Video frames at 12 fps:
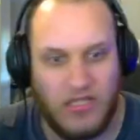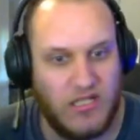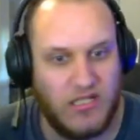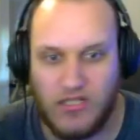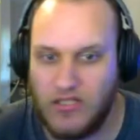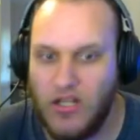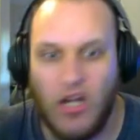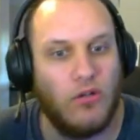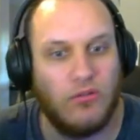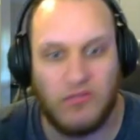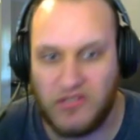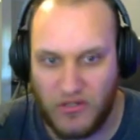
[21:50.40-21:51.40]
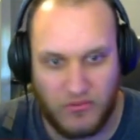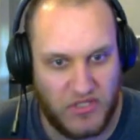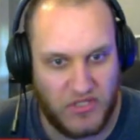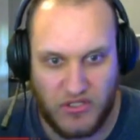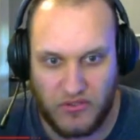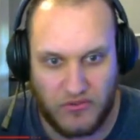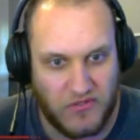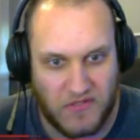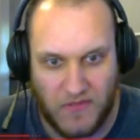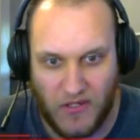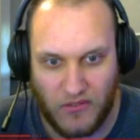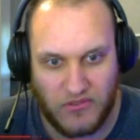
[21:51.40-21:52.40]
No, don't shoot through
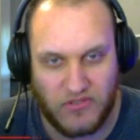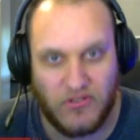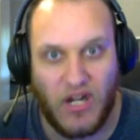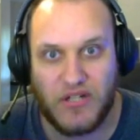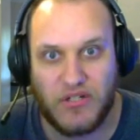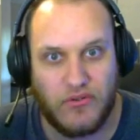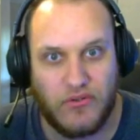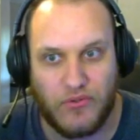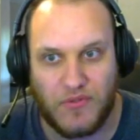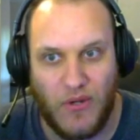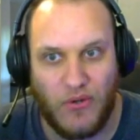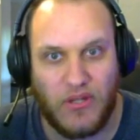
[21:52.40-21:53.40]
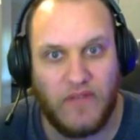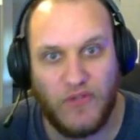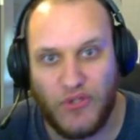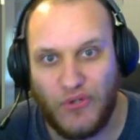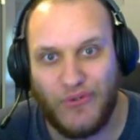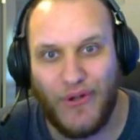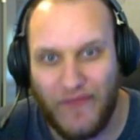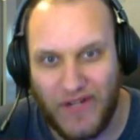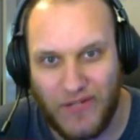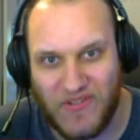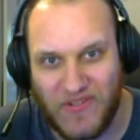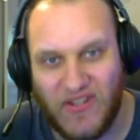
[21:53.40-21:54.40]
smoke. Do not shoot through smoke if you don't know if
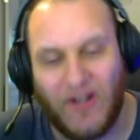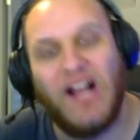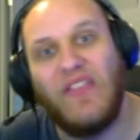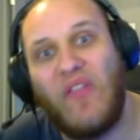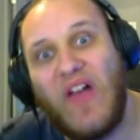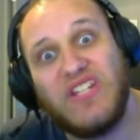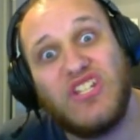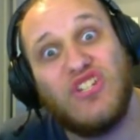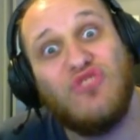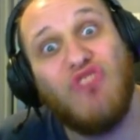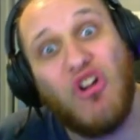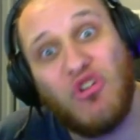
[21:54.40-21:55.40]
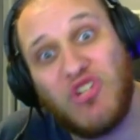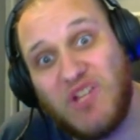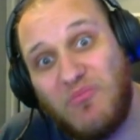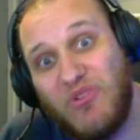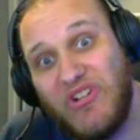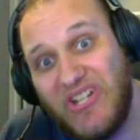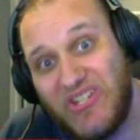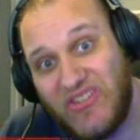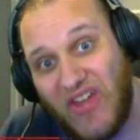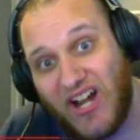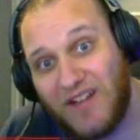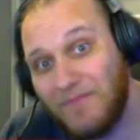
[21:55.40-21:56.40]
anyone's there. Unless you know someone is
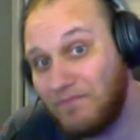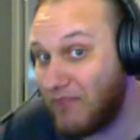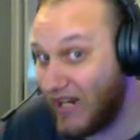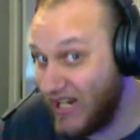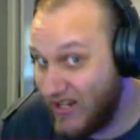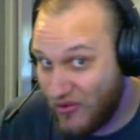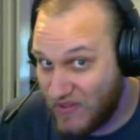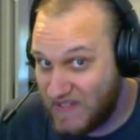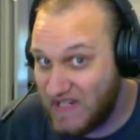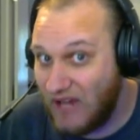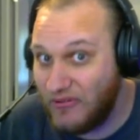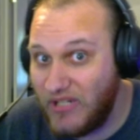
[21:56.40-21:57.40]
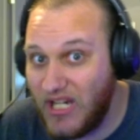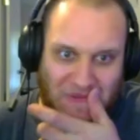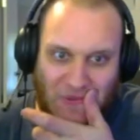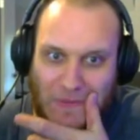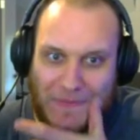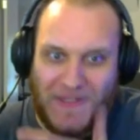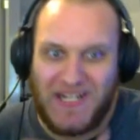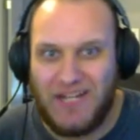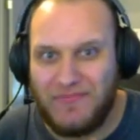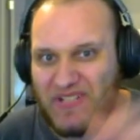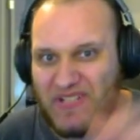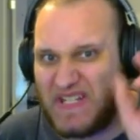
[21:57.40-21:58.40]
there by either sounding or being
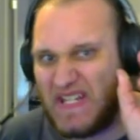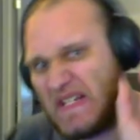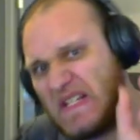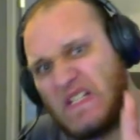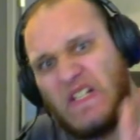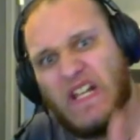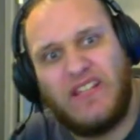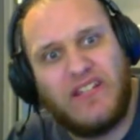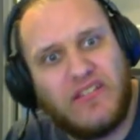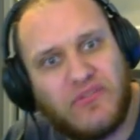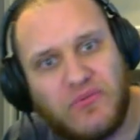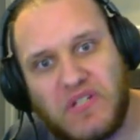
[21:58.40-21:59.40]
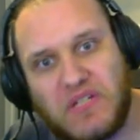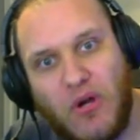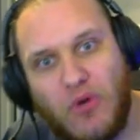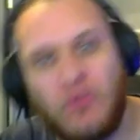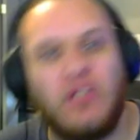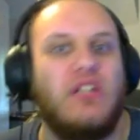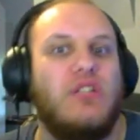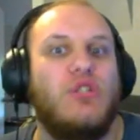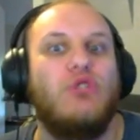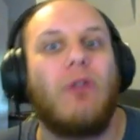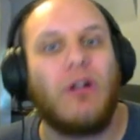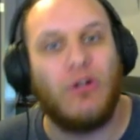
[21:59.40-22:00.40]
able to see slightly through the smoke,
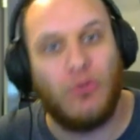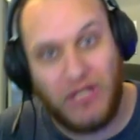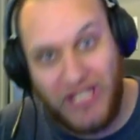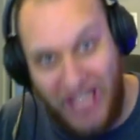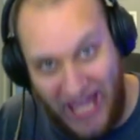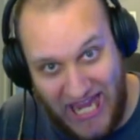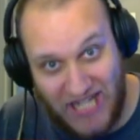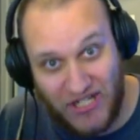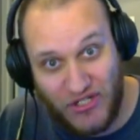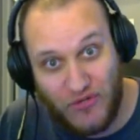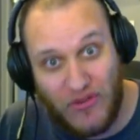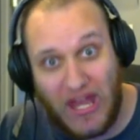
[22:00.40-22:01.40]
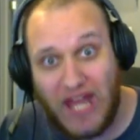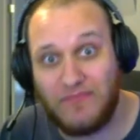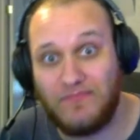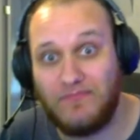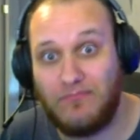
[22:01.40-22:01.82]
you are okay to do that.